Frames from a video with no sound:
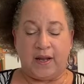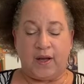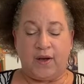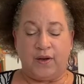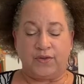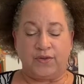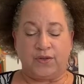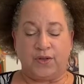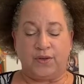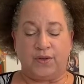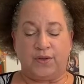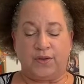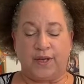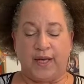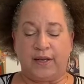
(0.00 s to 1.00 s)

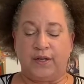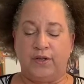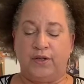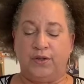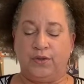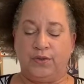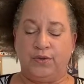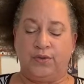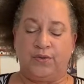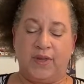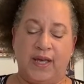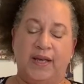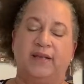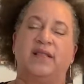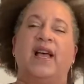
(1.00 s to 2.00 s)
also include
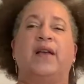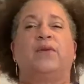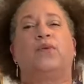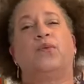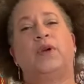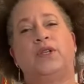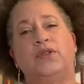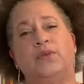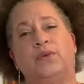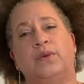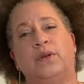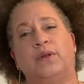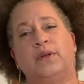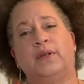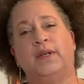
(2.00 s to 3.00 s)
things like
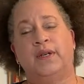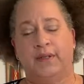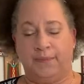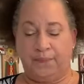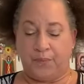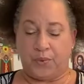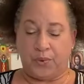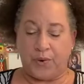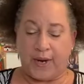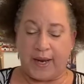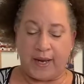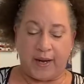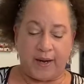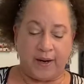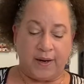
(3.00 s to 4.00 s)
ritual,
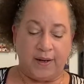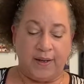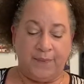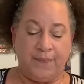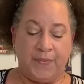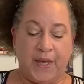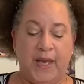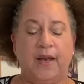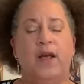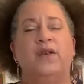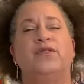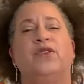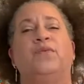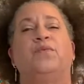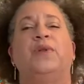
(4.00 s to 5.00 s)
prayer, and
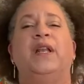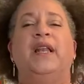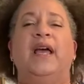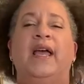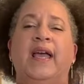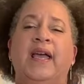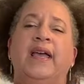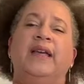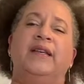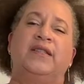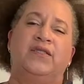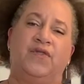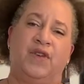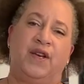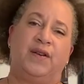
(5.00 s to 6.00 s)
also play is
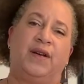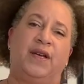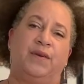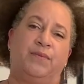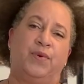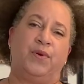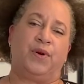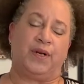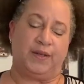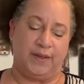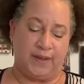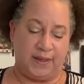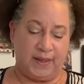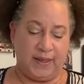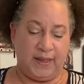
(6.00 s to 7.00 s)
very
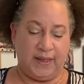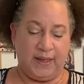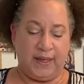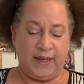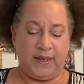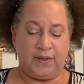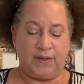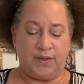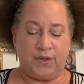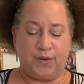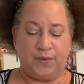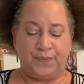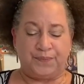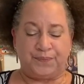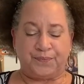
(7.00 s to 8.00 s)
important.
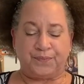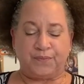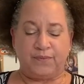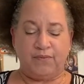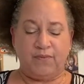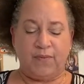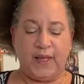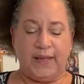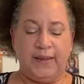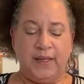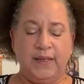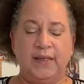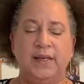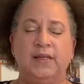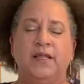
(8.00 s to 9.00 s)
So
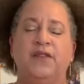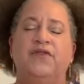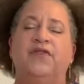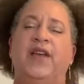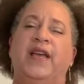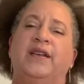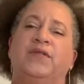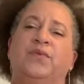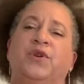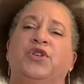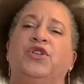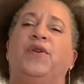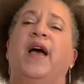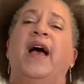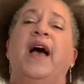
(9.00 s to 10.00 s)
this is the phase where
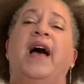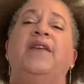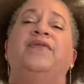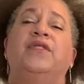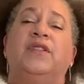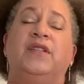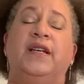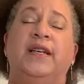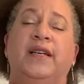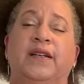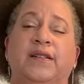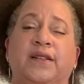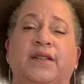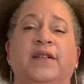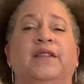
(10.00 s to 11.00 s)
you have to
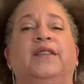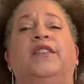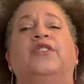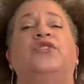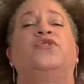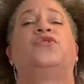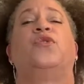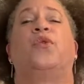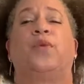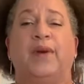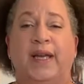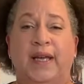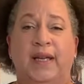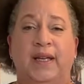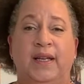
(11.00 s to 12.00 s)
hear the story.